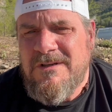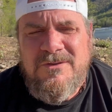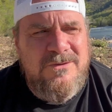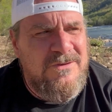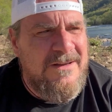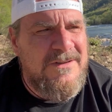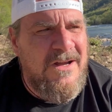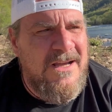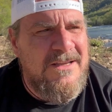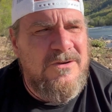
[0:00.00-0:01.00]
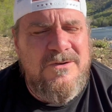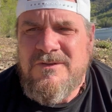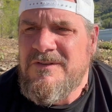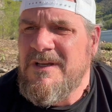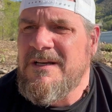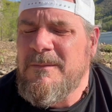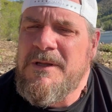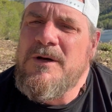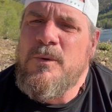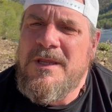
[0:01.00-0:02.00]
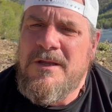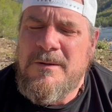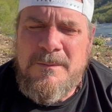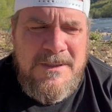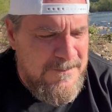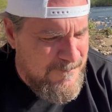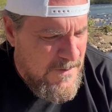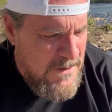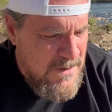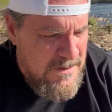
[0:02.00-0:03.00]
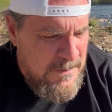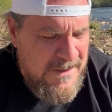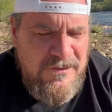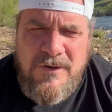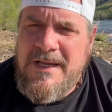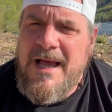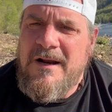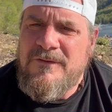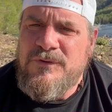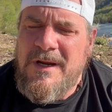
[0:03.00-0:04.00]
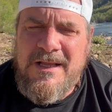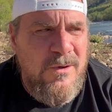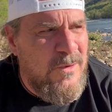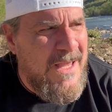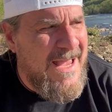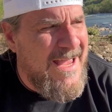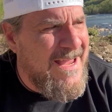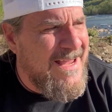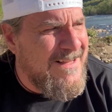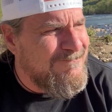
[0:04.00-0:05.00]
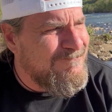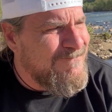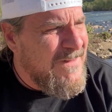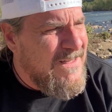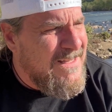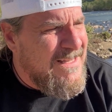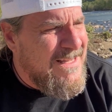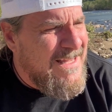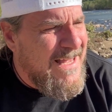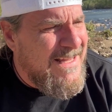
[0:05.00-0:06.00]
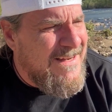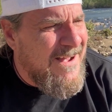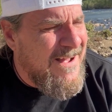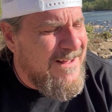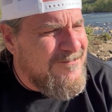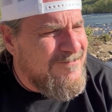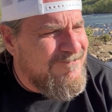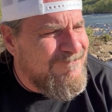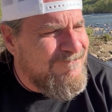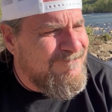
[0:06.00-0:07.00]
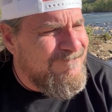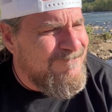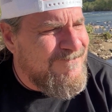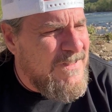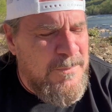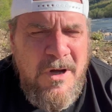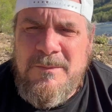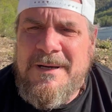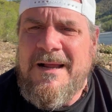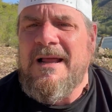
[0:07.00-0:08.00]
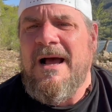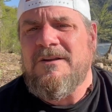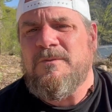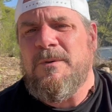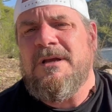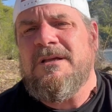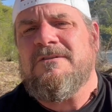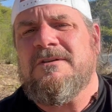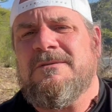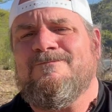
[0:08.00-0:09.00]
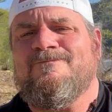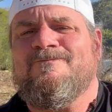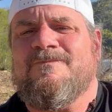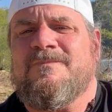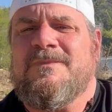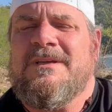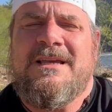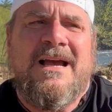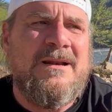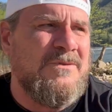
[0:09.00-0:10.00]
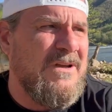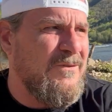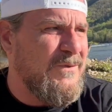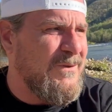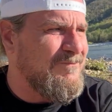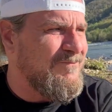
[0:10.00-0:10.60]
or 7 hikers sitting up there with him and make sure he got off trail okay. And I brought him down to Hot Springs, and he got himself a